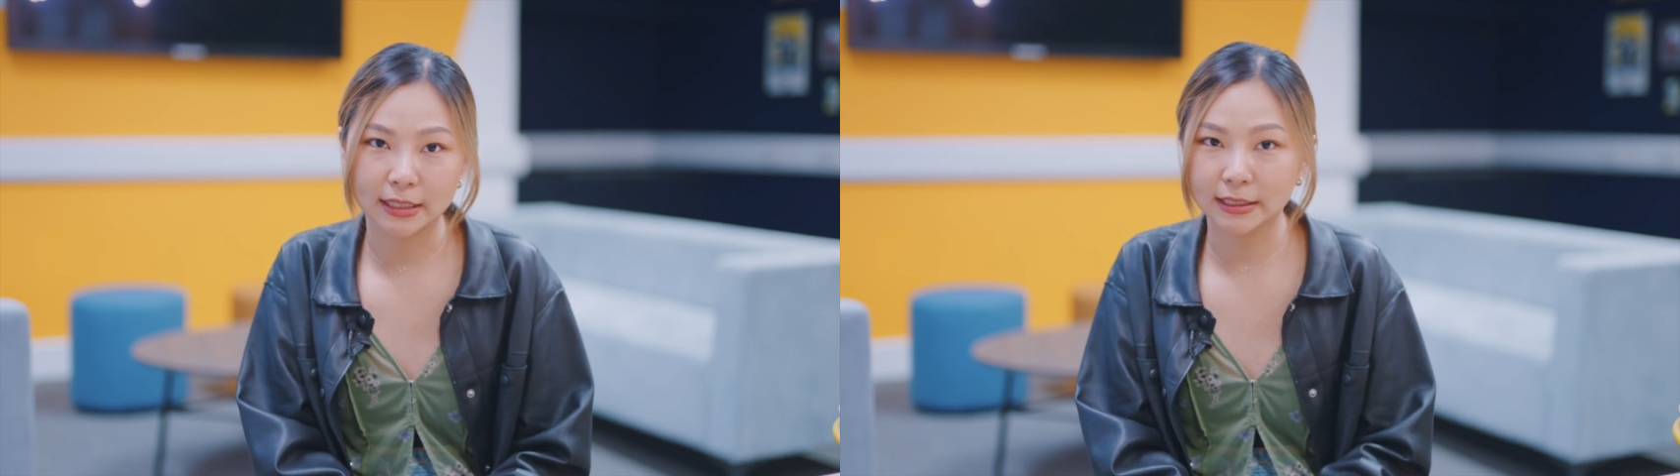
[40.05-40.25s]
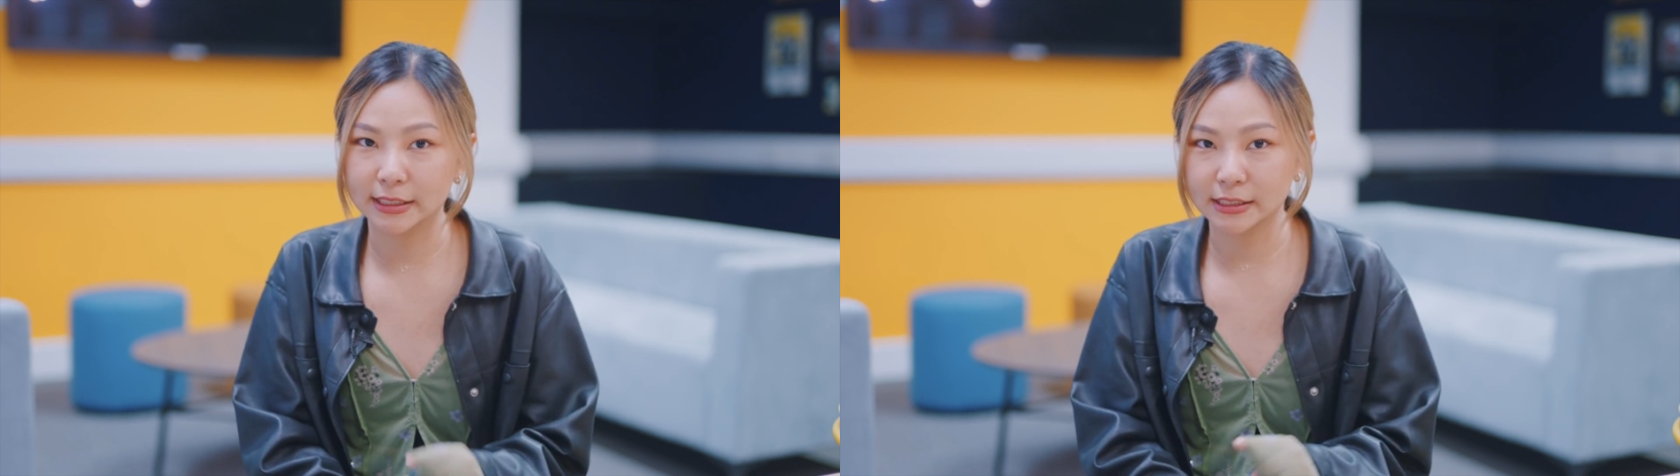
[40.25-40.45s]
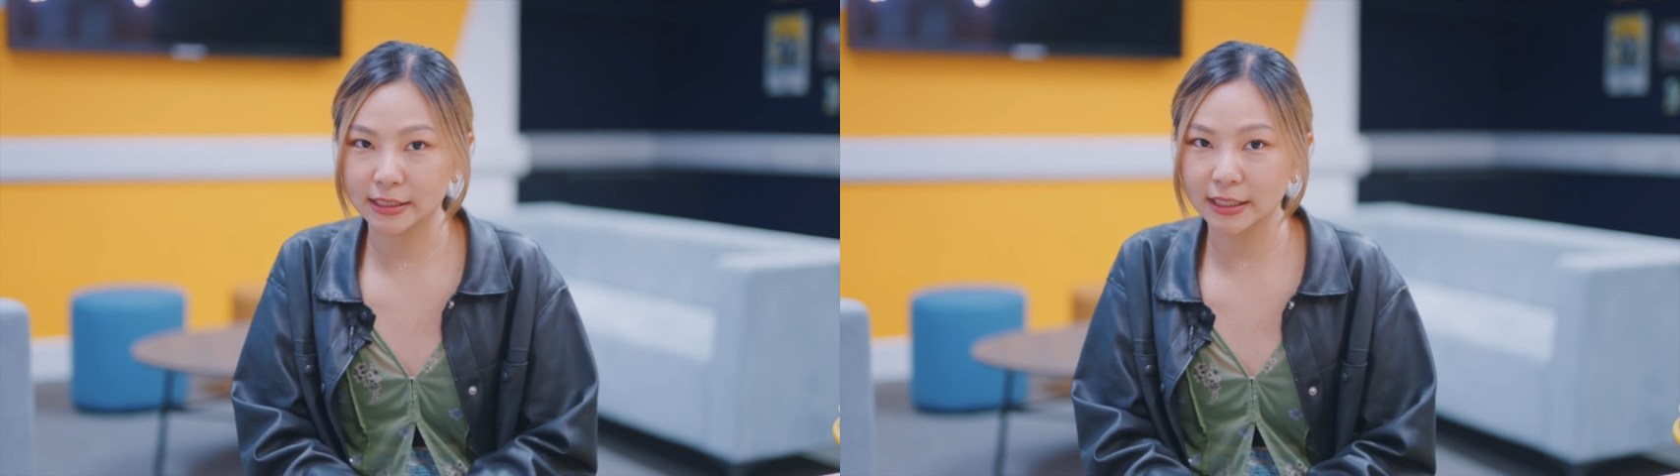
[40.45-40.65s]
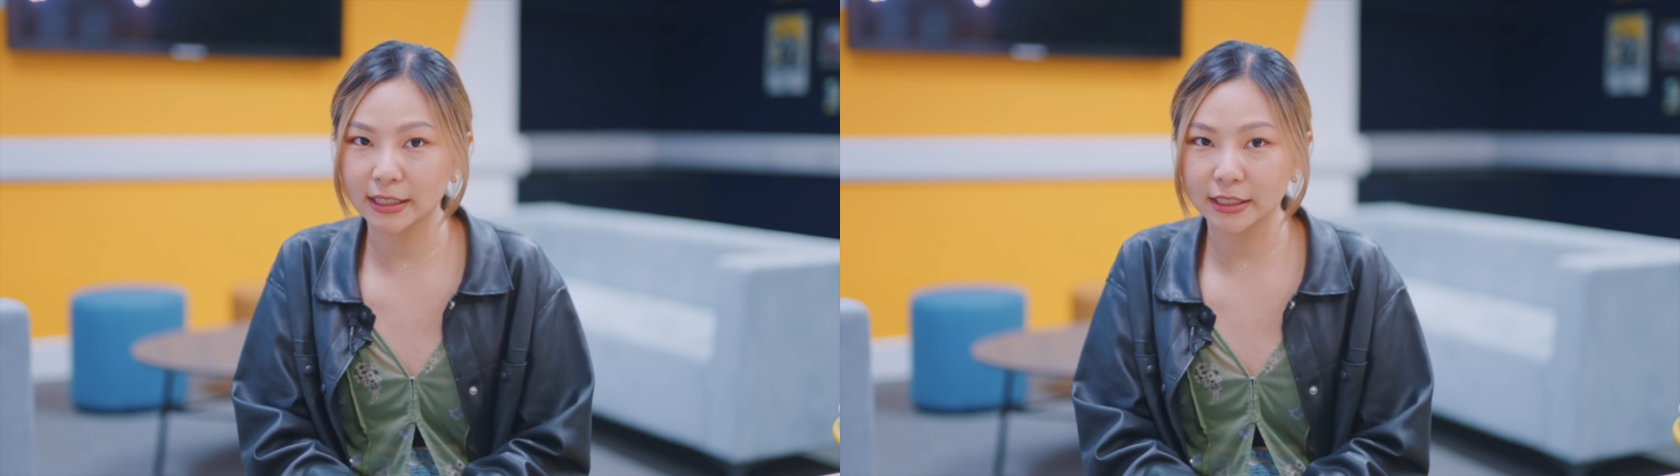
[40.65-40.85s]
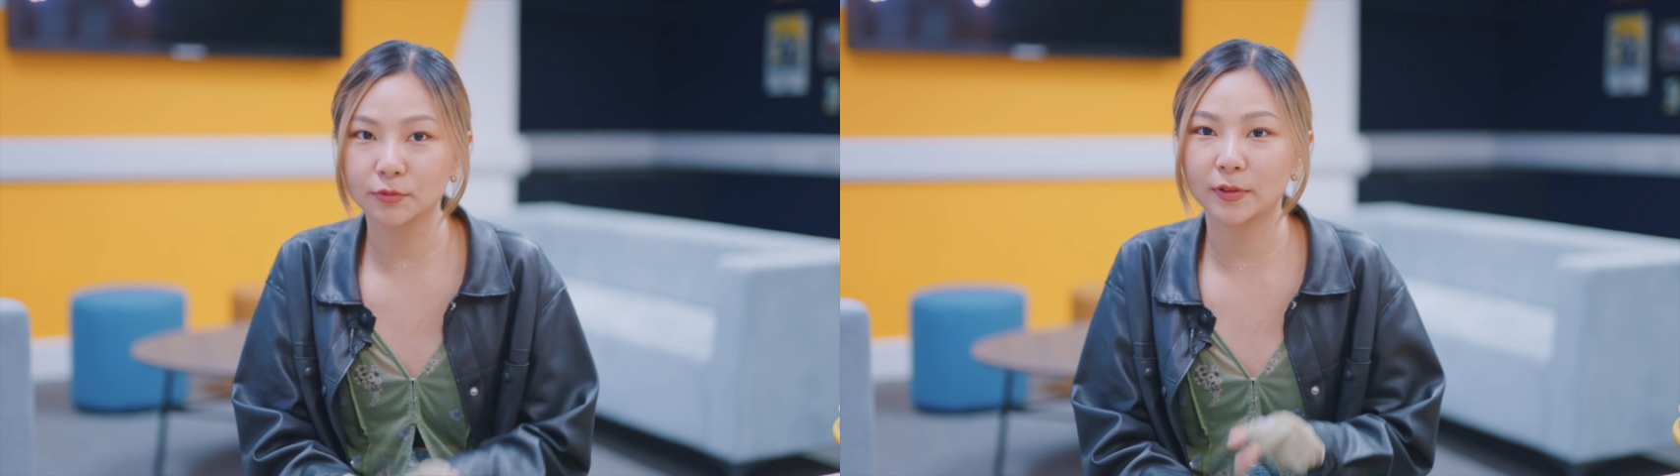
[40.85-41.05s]

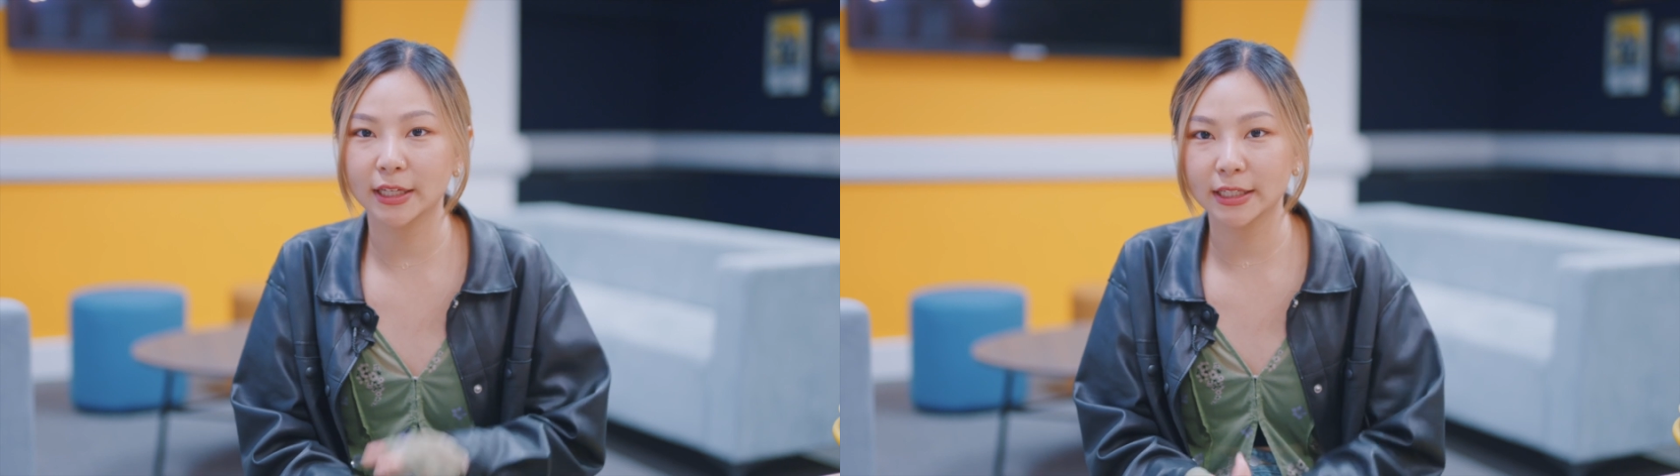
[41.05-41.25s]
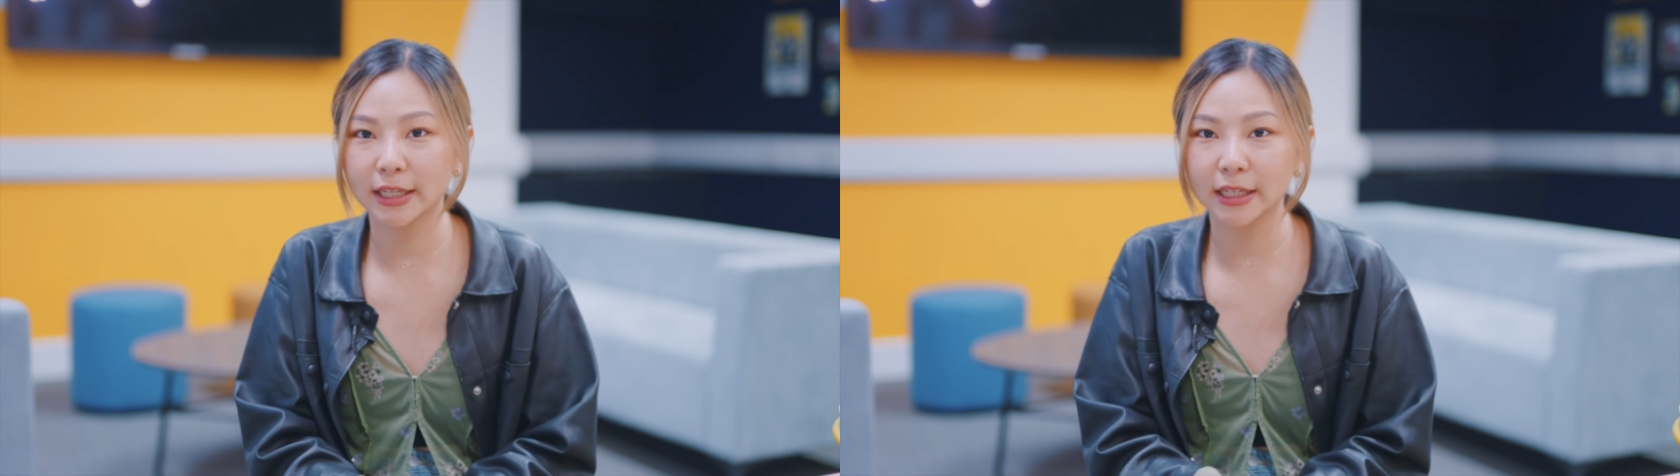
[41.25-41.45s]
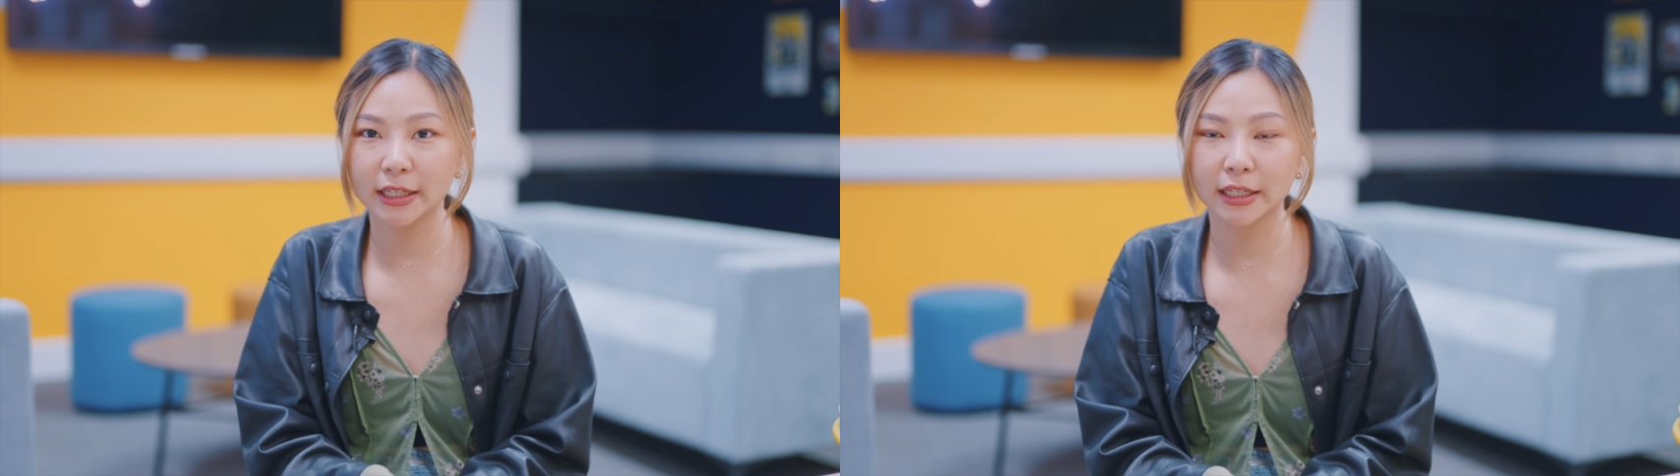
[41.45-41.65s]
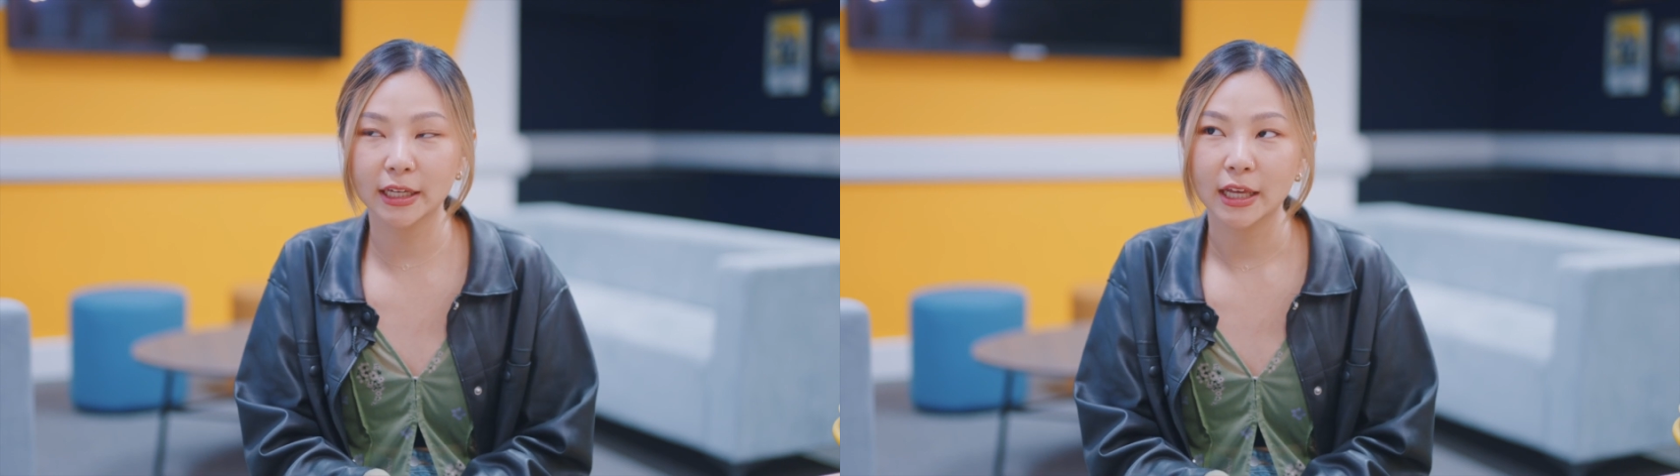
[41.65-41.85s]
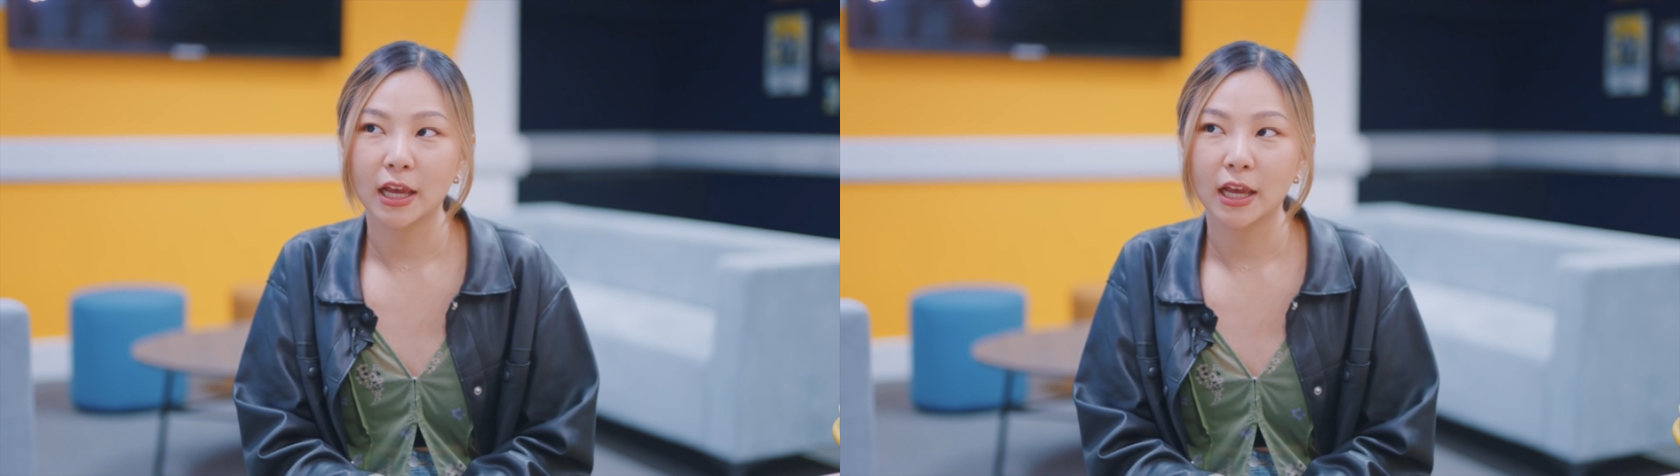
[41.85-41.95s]
listening, reading,